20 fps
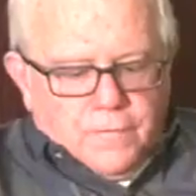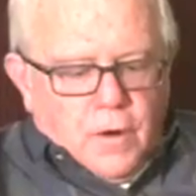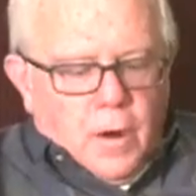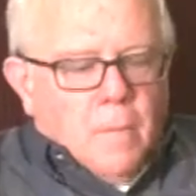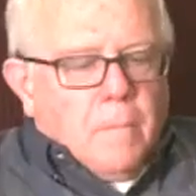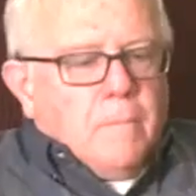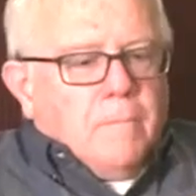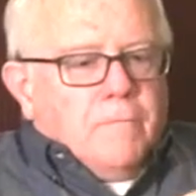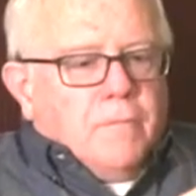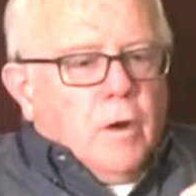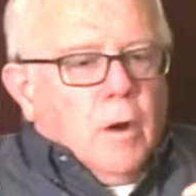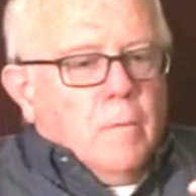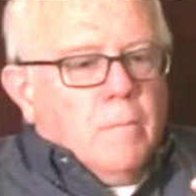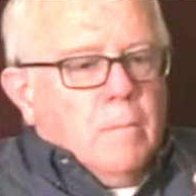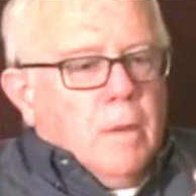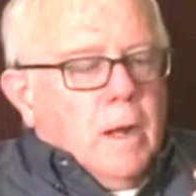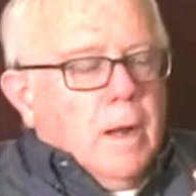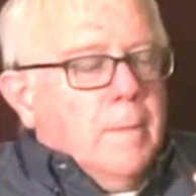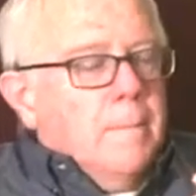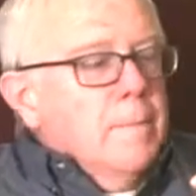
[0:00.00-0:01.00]
from,
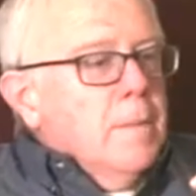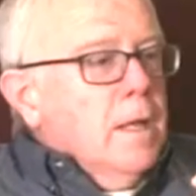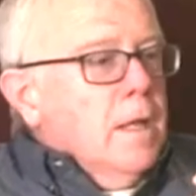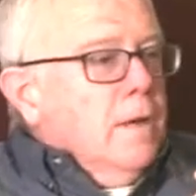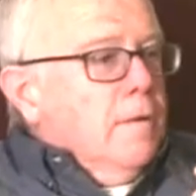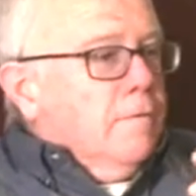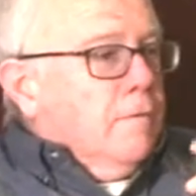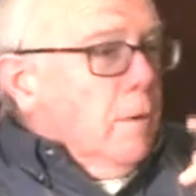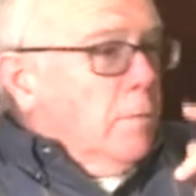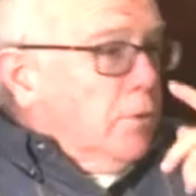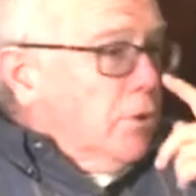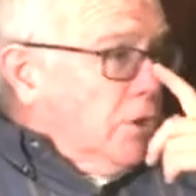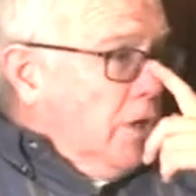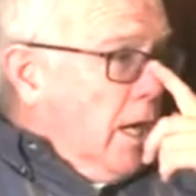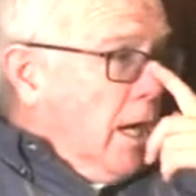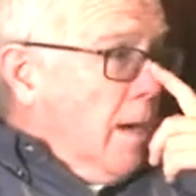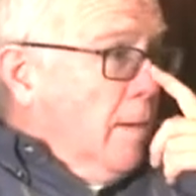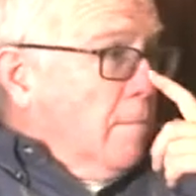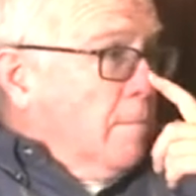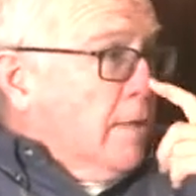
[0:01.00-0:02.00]
from, uh, from
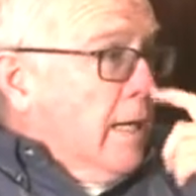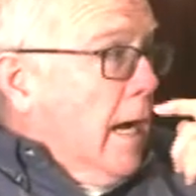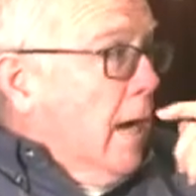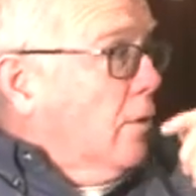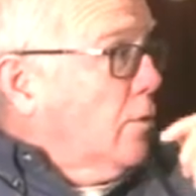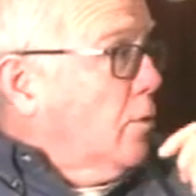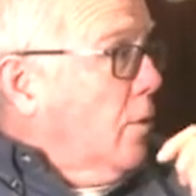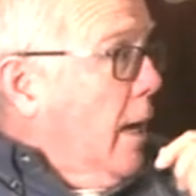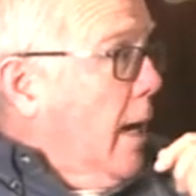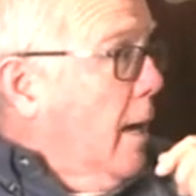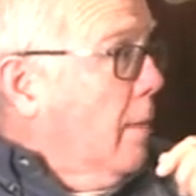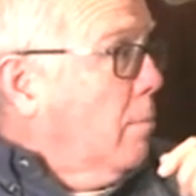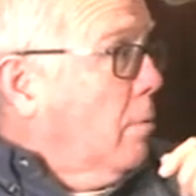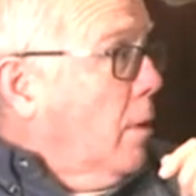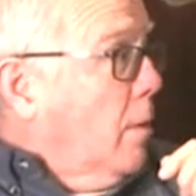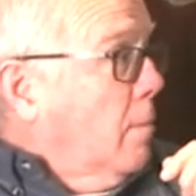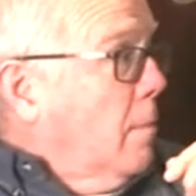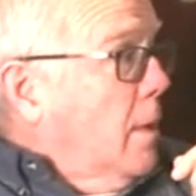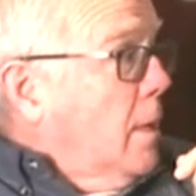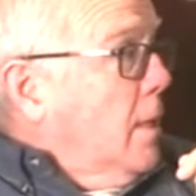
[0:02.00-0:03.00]
Shem down to
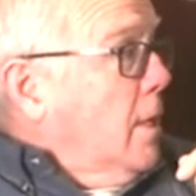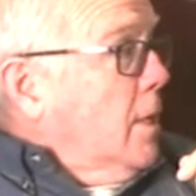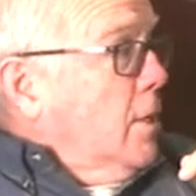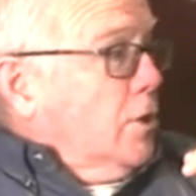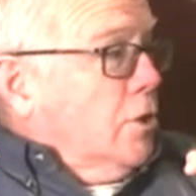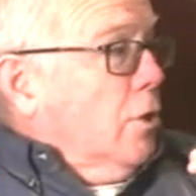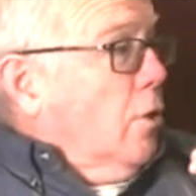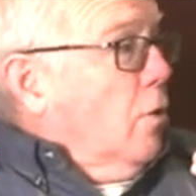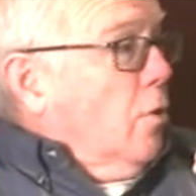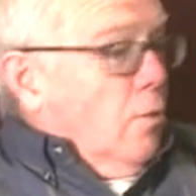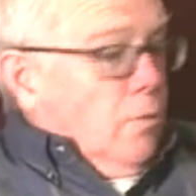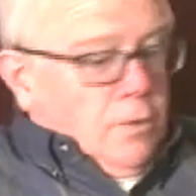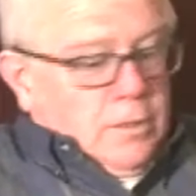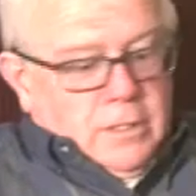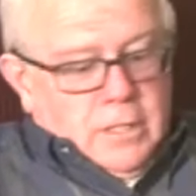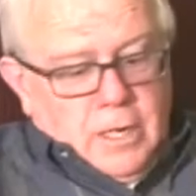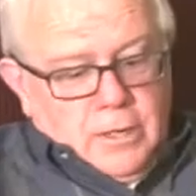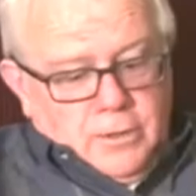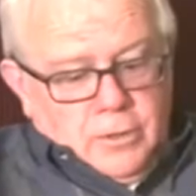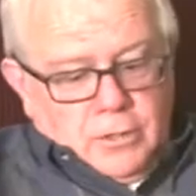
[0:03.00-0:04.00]
Abram so,
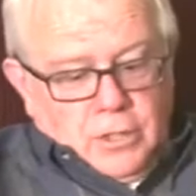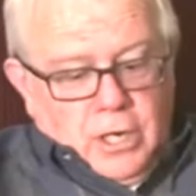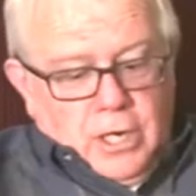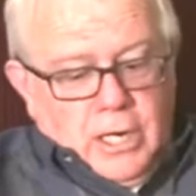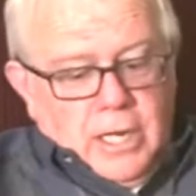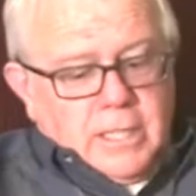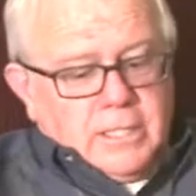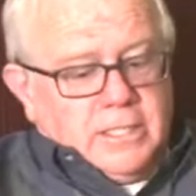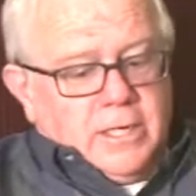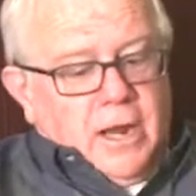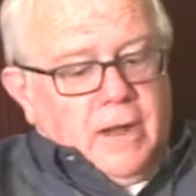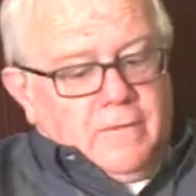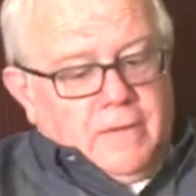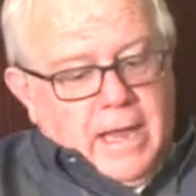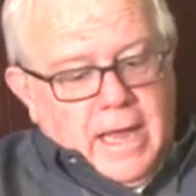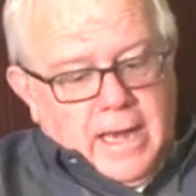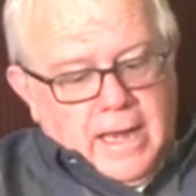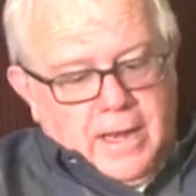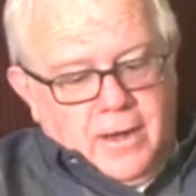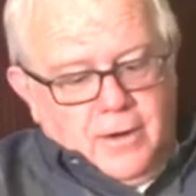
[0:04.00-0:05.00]
Doug, there's a list I've
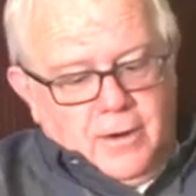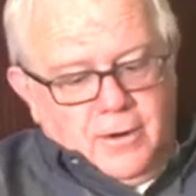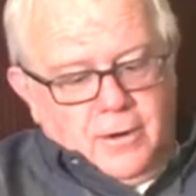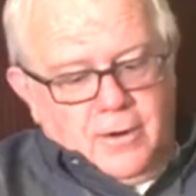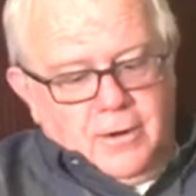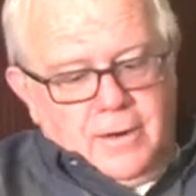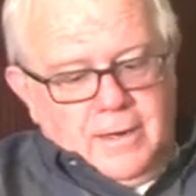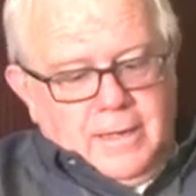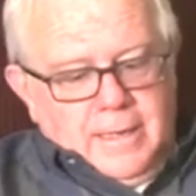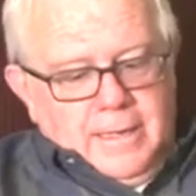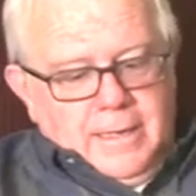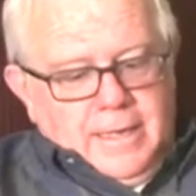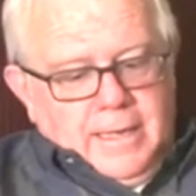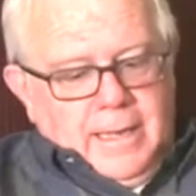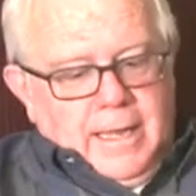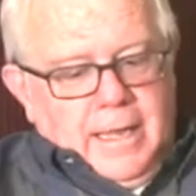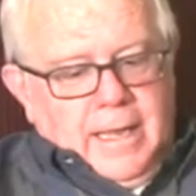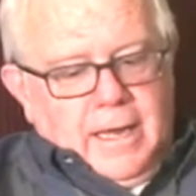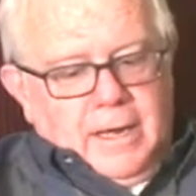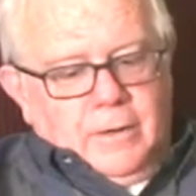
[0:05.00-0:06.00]
got here,
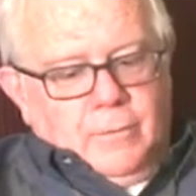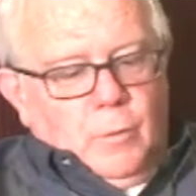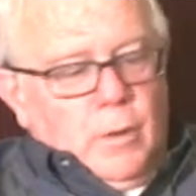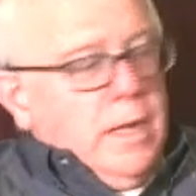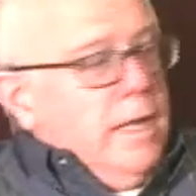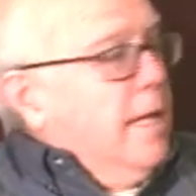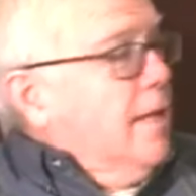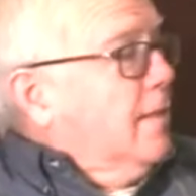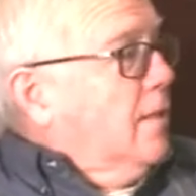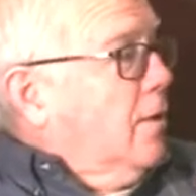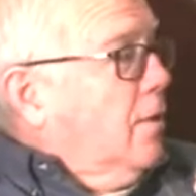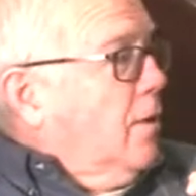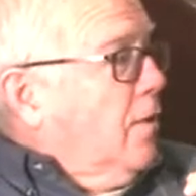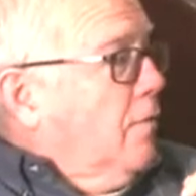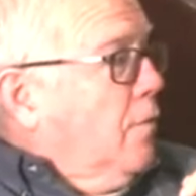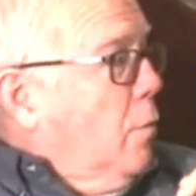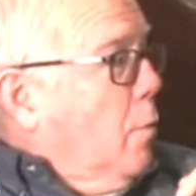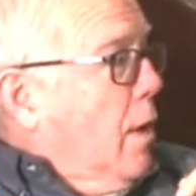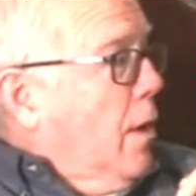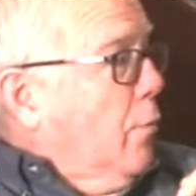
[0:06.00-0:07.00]
and we can get, the,
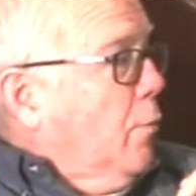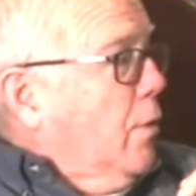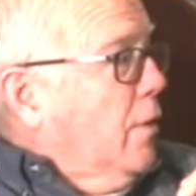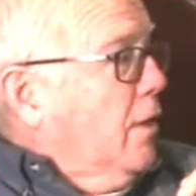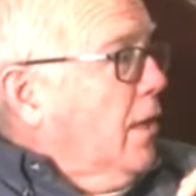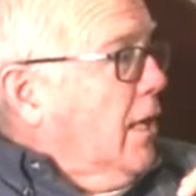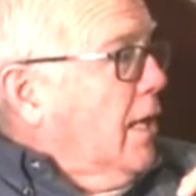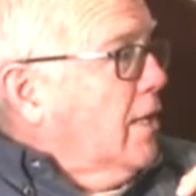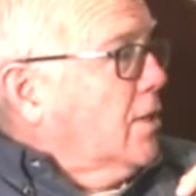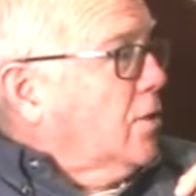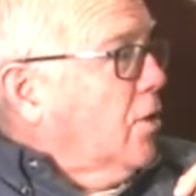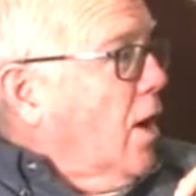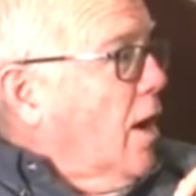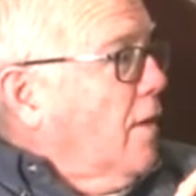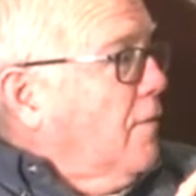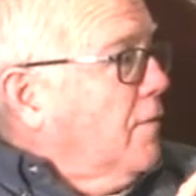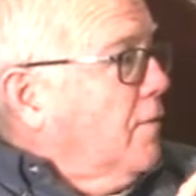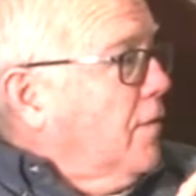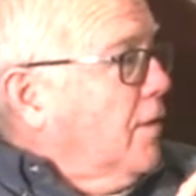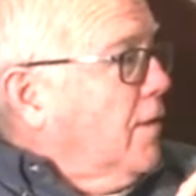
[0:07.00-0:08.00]
if you want to read the list
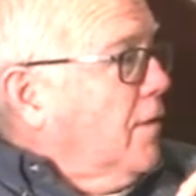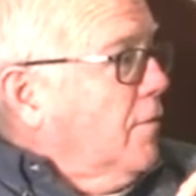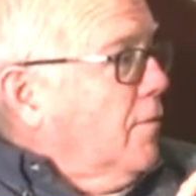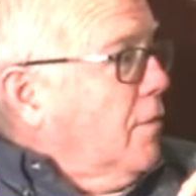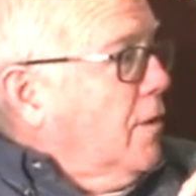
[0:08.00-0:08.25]
off, it-